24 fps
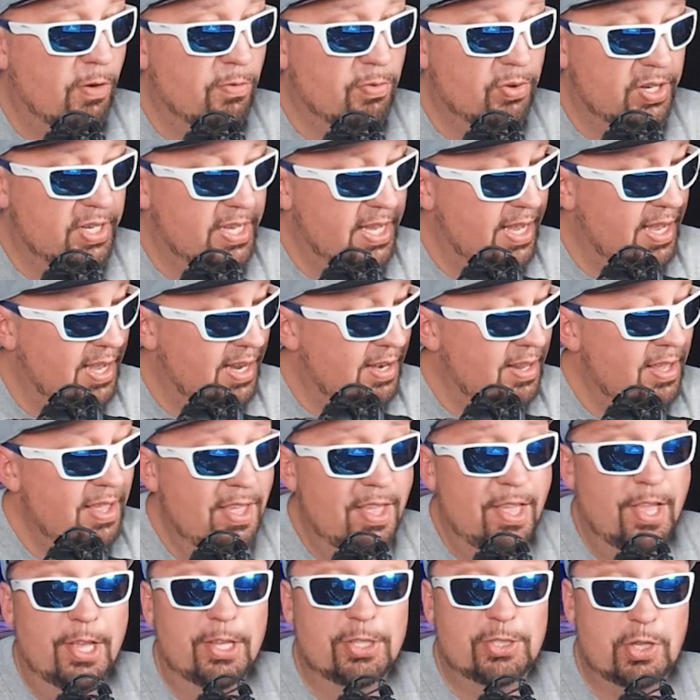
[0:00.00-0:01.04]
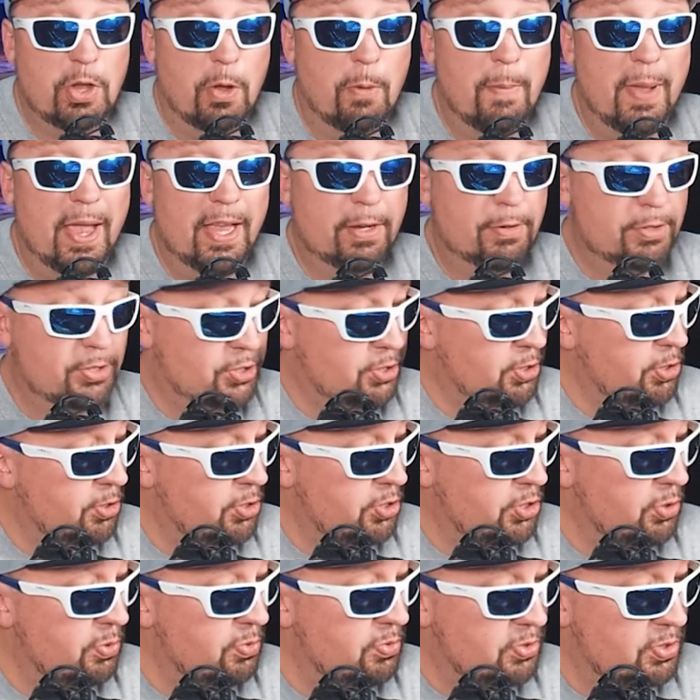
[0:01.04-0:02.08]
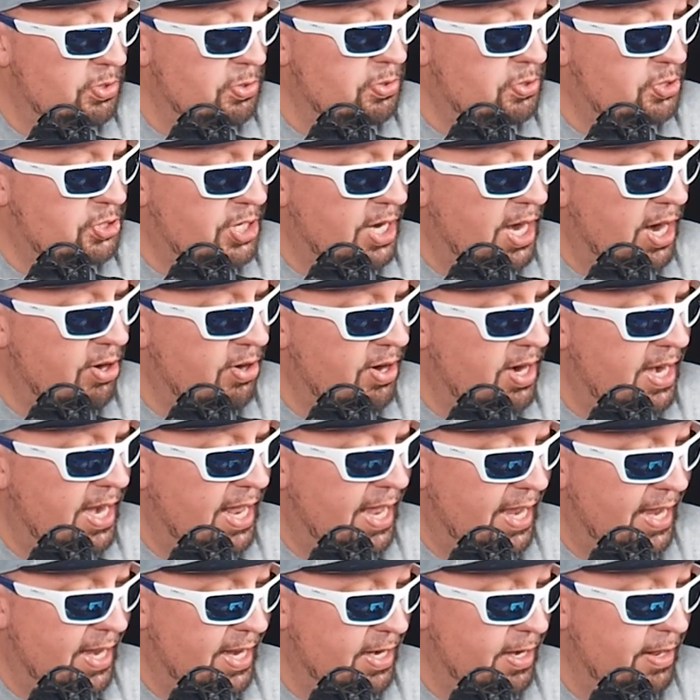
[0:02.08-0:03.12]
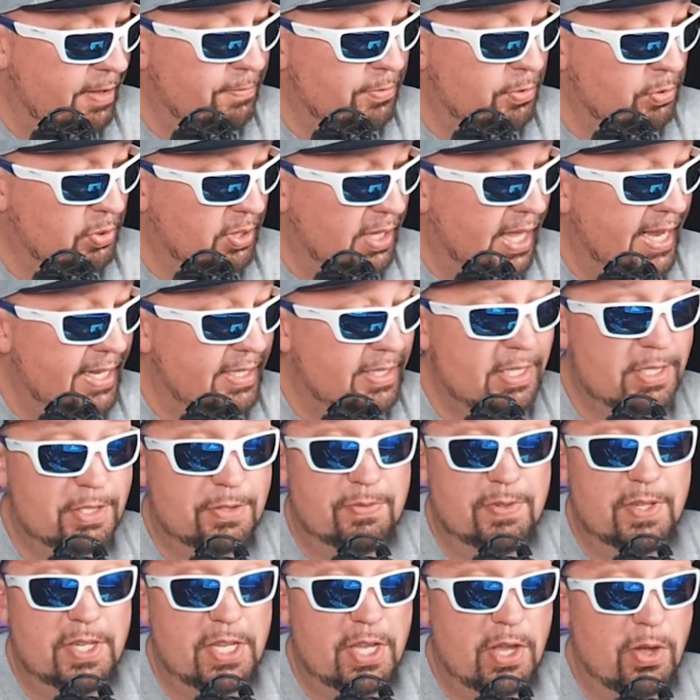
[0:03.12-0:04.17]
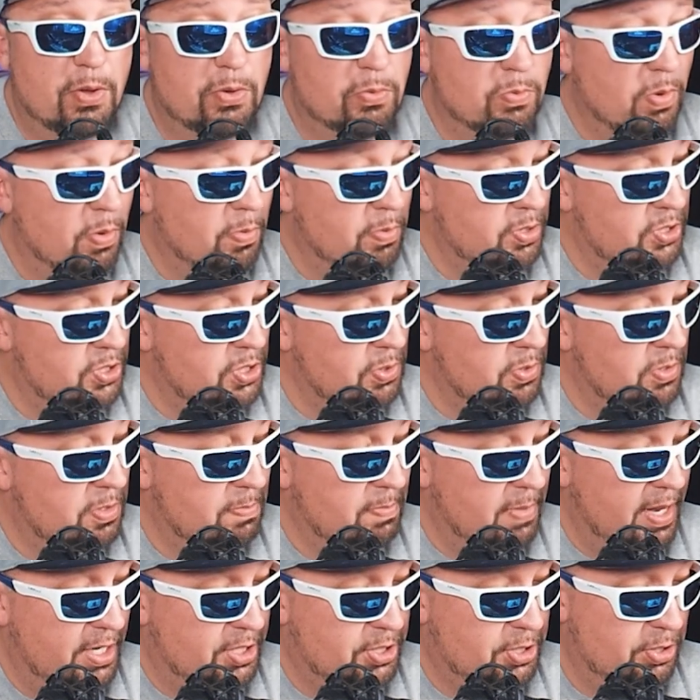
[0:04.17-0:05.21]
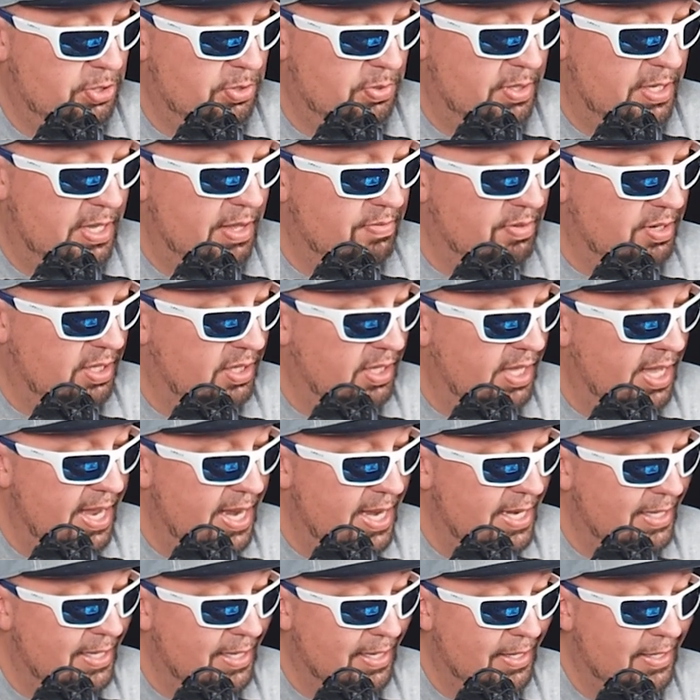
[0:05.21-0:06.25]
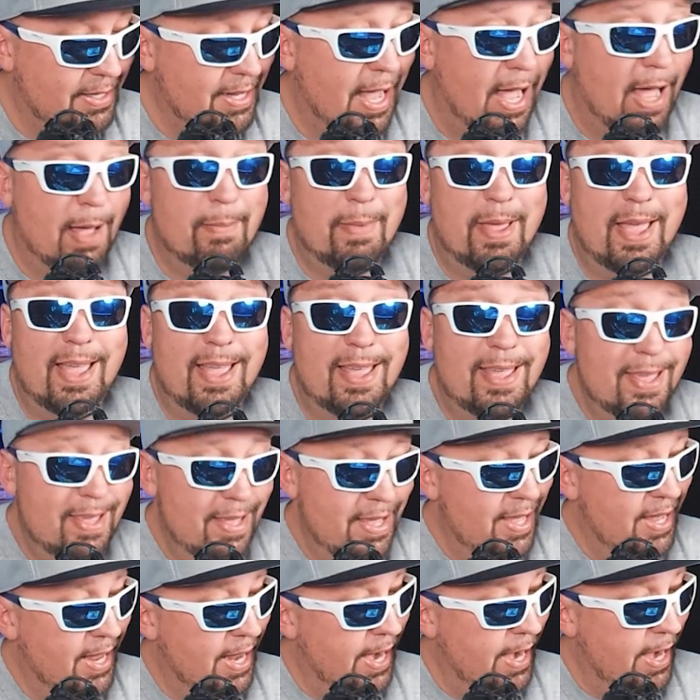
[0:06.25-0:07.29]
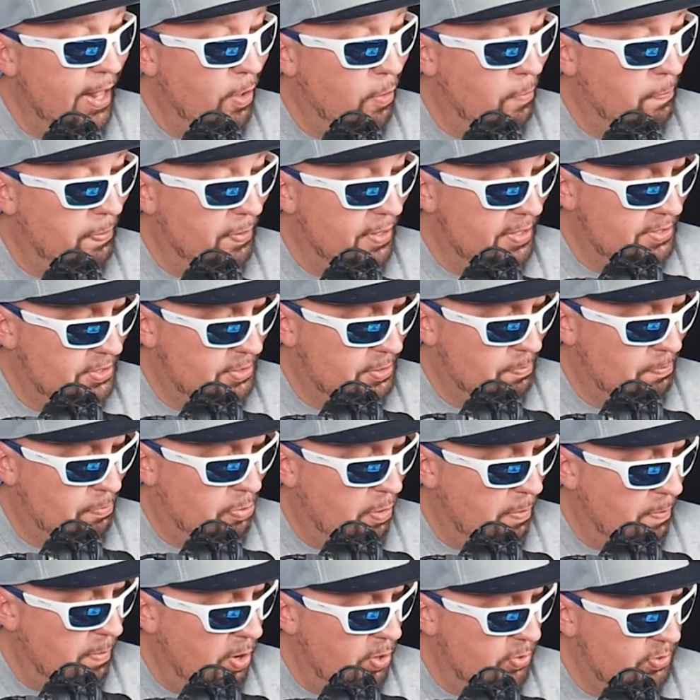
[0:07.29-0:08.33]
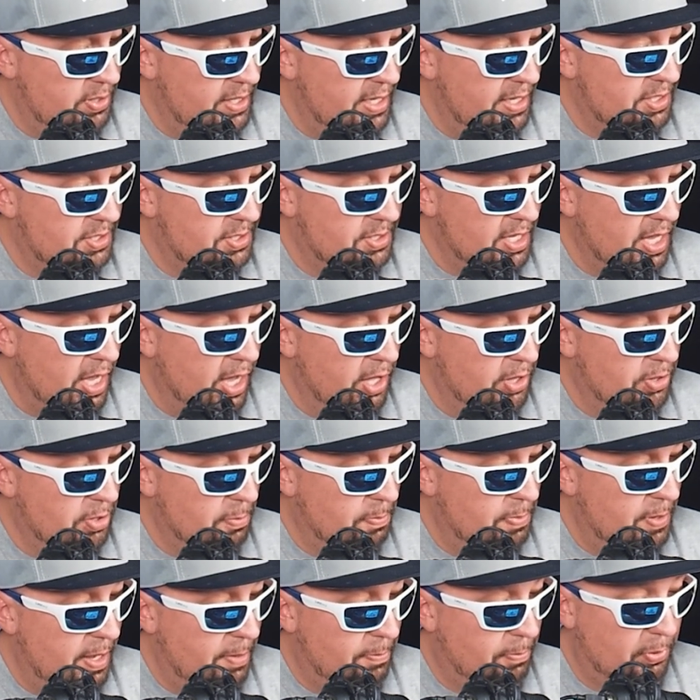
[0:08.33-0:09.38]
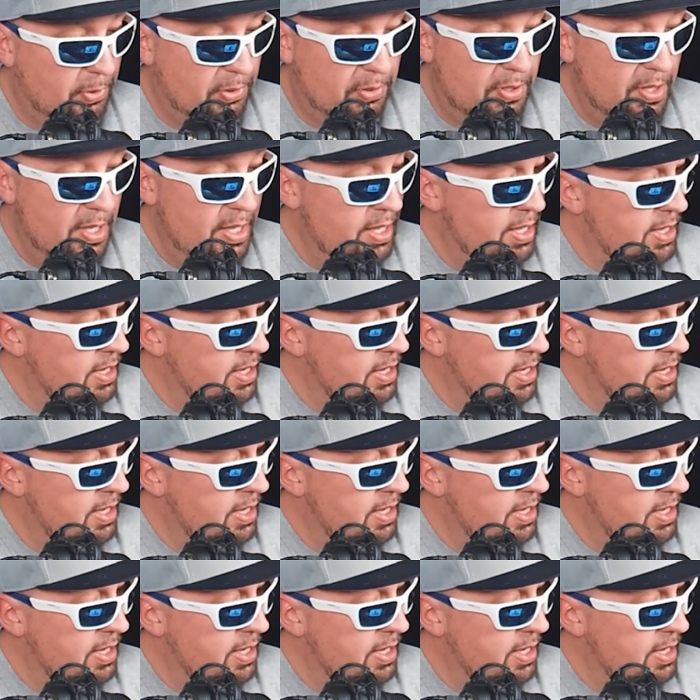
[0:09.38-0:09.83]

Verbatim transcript: over again. So make sure you do share it. And if you like this video and what we're doing, make sure you give it a like and a comment and help us promote this to other people.